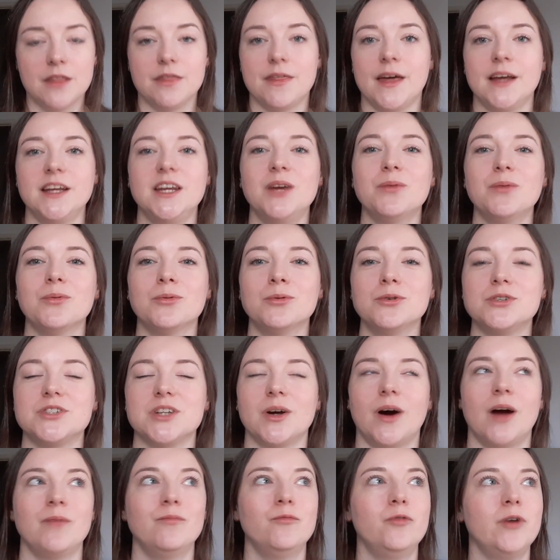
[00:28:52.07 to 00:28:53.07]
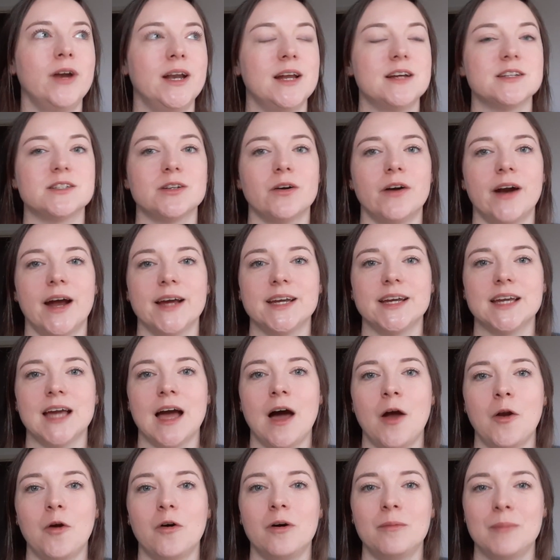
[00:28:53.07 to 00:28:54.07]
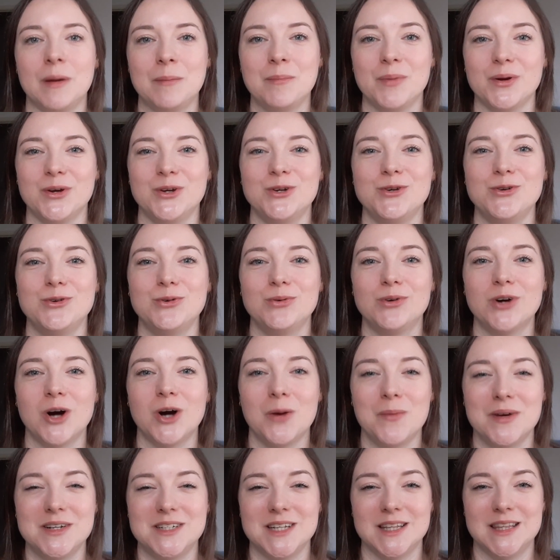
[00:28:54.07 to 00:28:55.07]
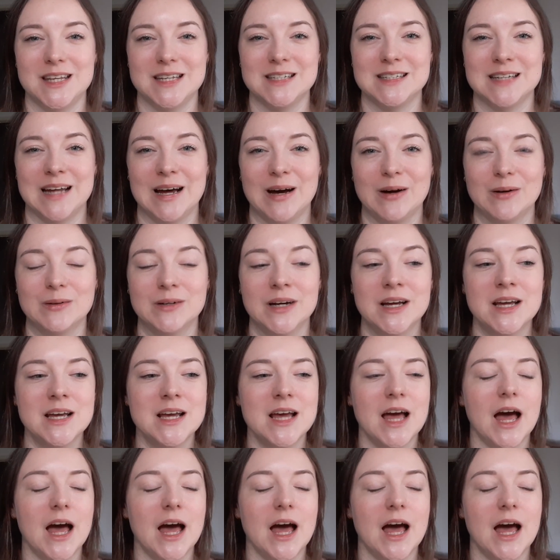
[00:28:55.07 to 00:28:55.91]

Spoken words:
Thank you also. I'm really sorry, I cannot remember who commented this now.